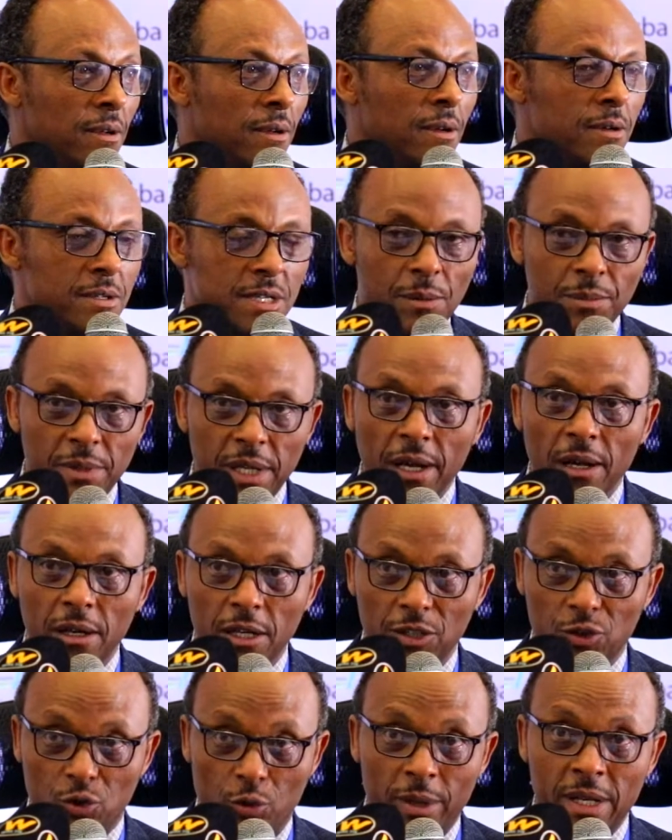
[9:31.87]
Something
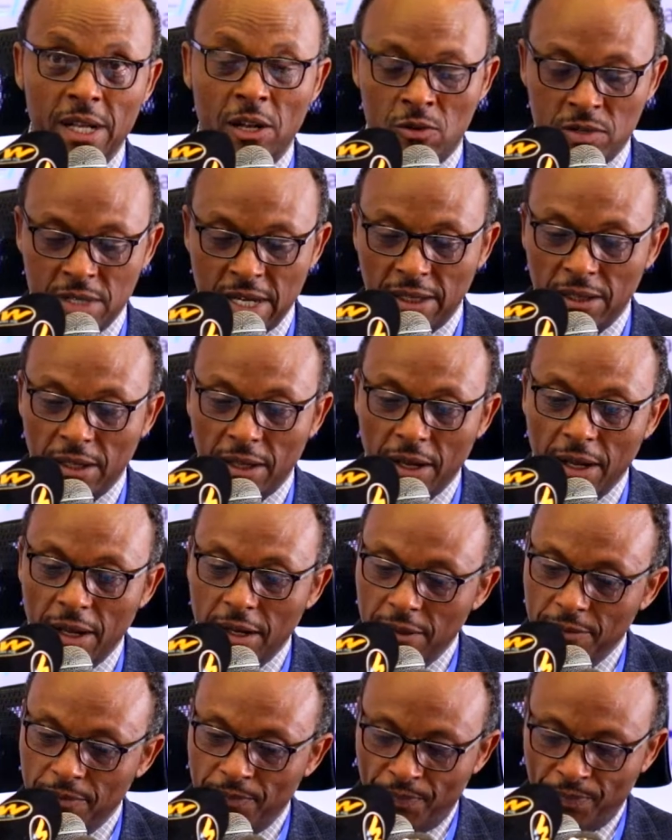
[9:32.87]
needs to be done on that area.
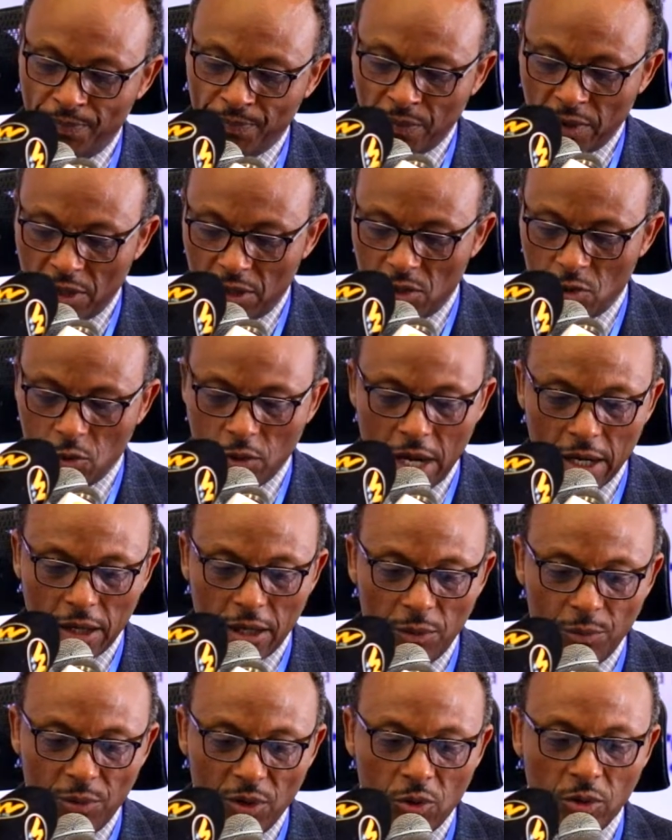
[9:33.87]
You can
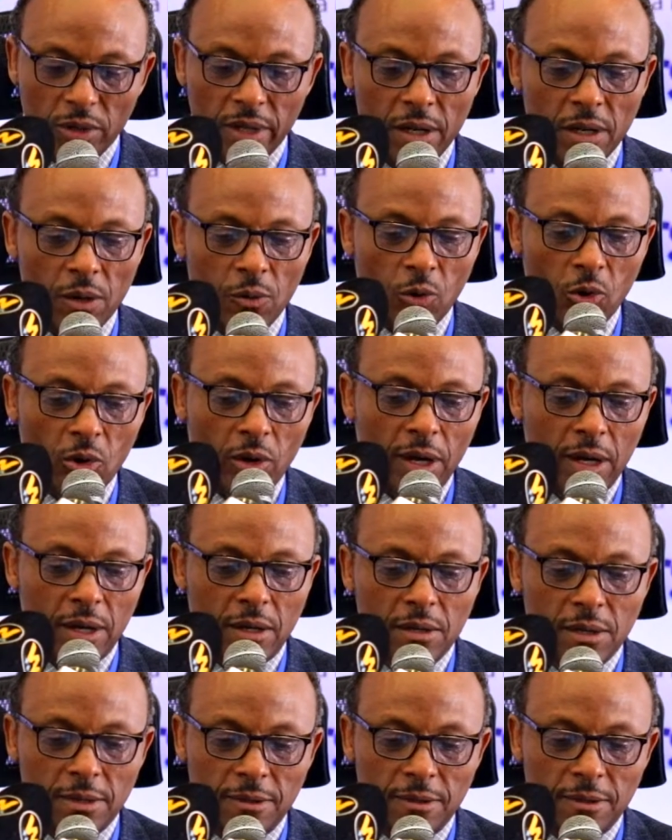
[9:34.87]
keep note in the work.